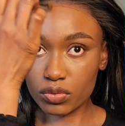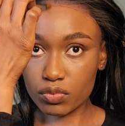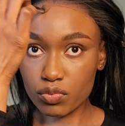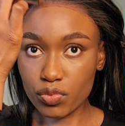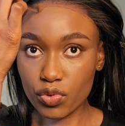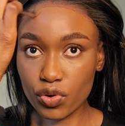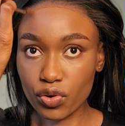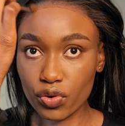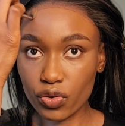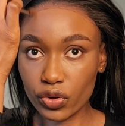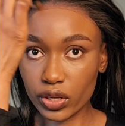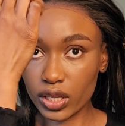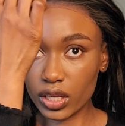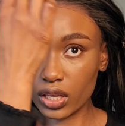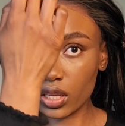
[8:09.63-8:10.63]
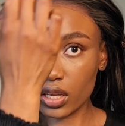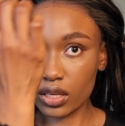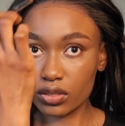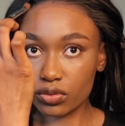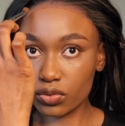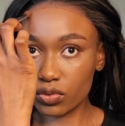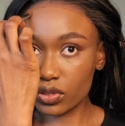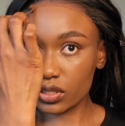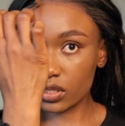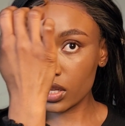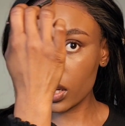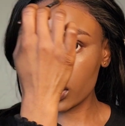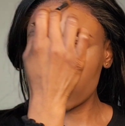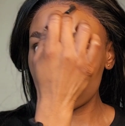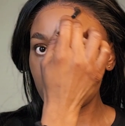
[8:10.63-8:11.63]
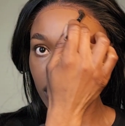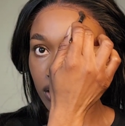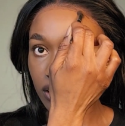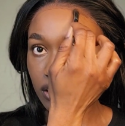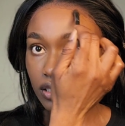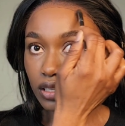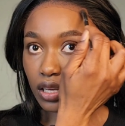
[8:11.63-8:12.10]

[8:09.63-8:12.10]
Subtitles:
more here, so it's like this,